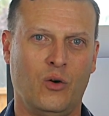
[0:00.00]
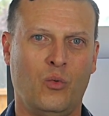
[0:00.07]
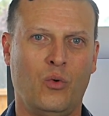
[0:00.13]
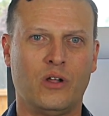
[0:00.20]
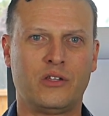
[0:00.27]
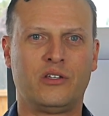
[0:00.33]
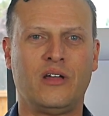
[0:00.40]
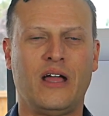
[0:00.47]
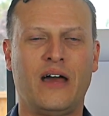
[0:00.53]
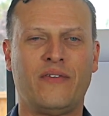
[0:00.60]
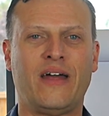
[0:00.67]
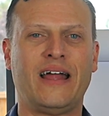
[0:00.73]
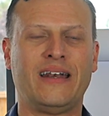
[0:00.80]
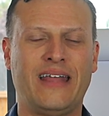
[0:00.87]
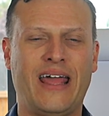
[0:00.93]
Once you have
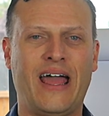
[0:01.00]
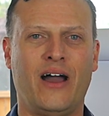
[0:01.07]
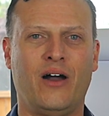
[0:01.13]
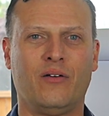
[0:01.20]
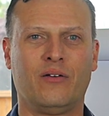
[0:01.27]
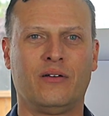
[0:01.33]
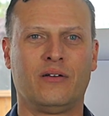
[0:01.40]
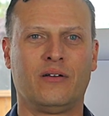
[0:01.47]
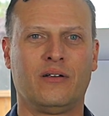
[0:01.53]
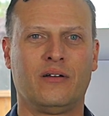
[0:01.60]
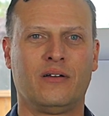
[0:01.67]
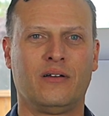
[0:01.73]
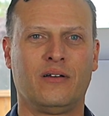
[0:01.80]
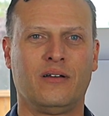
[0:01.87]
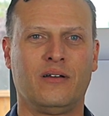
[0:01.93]
that down,
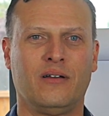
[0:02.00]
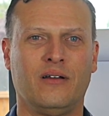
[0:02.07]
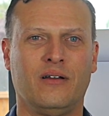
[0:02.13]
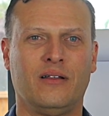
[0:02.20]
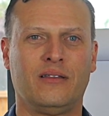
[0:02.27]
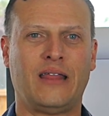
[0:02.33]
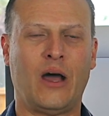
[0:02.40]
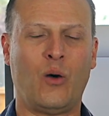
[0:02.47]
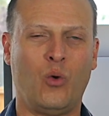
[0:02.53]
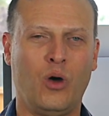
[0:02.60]
that